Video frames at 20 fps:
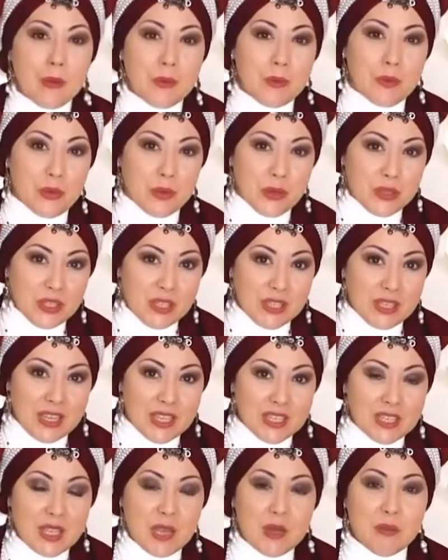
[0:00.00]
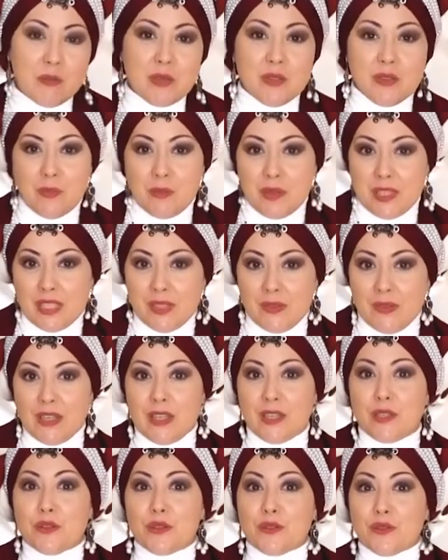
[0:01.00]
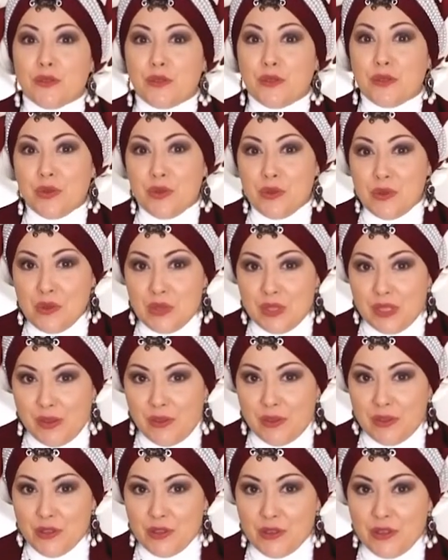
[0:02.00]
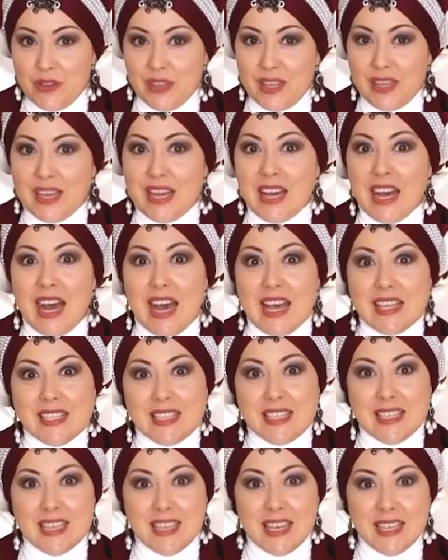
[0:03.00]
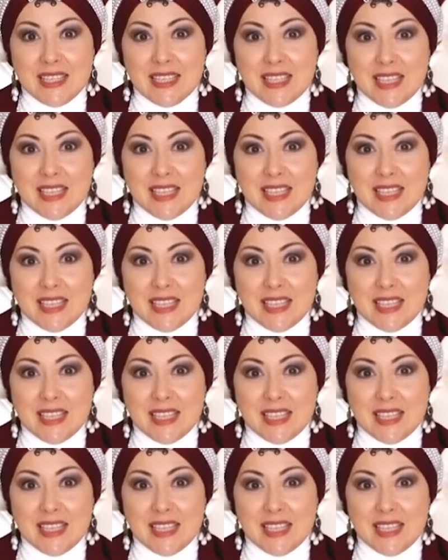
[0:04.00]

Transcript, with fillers: Last time you were asked to draw your inner girl,